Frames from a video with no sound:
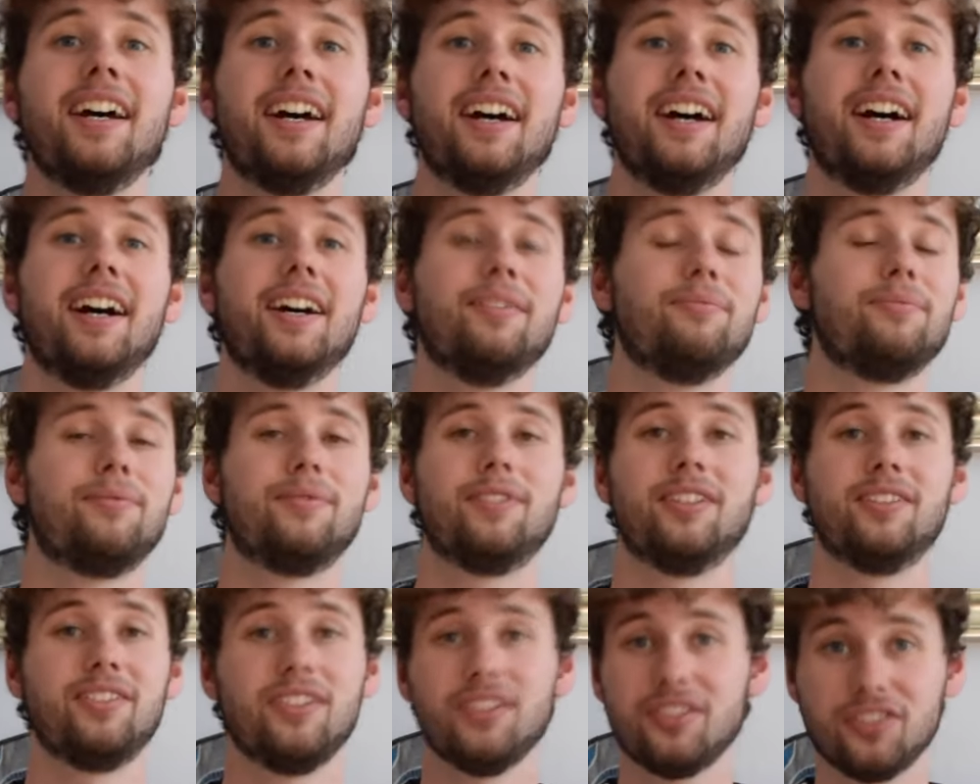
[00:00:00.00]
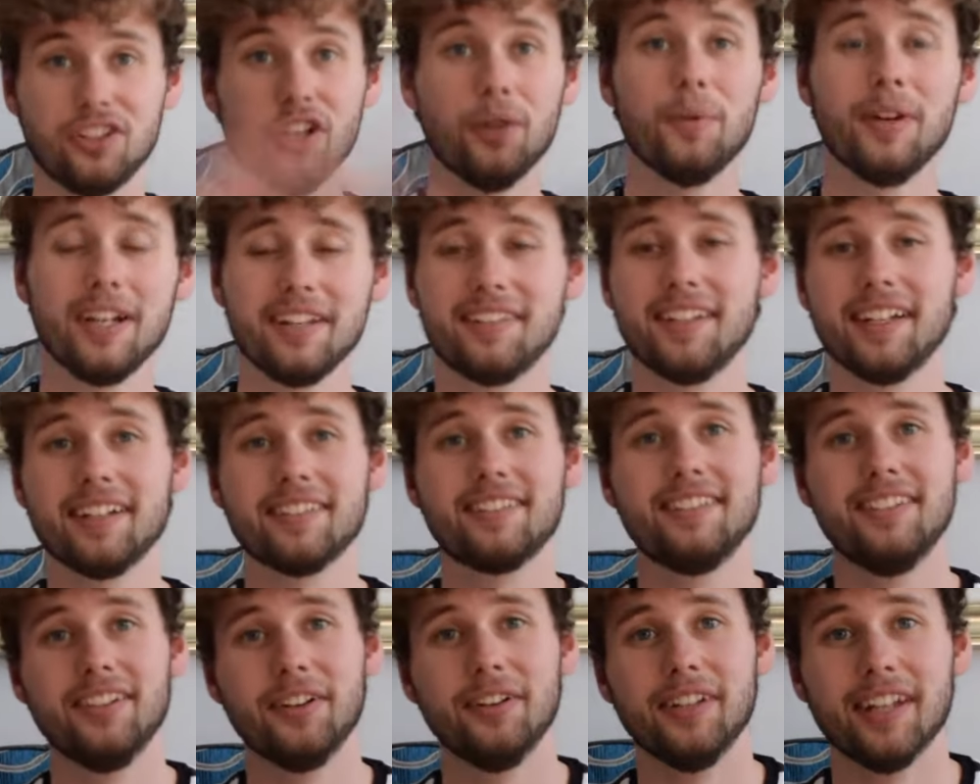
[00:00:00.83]
Uh, there's just too many
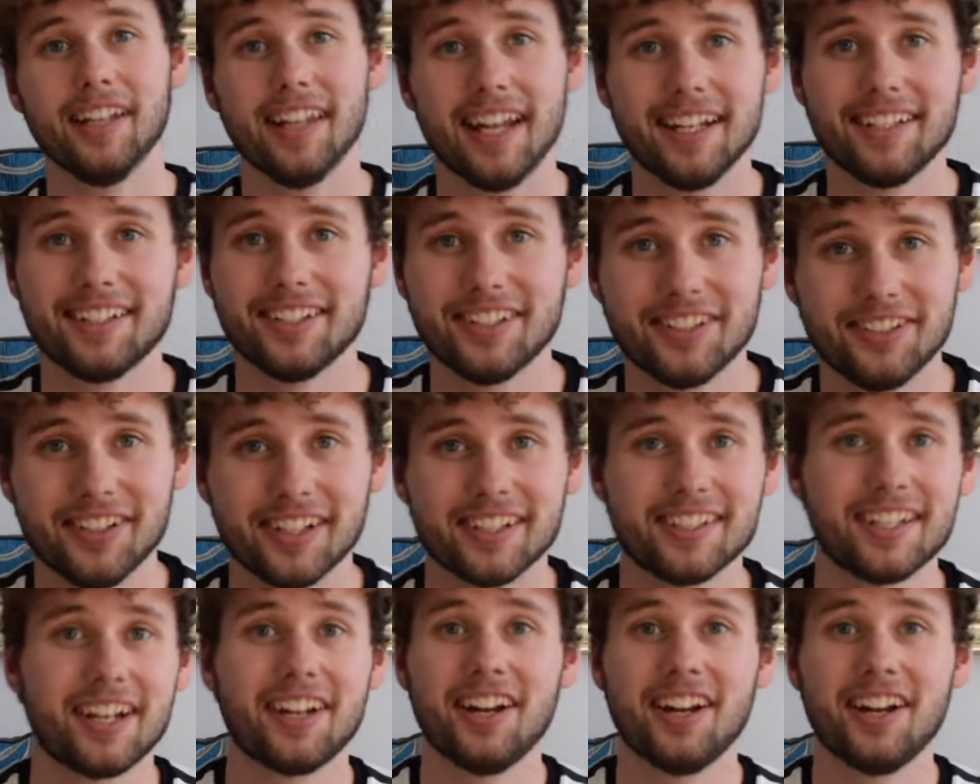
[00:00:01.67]
things to do in the Lake District.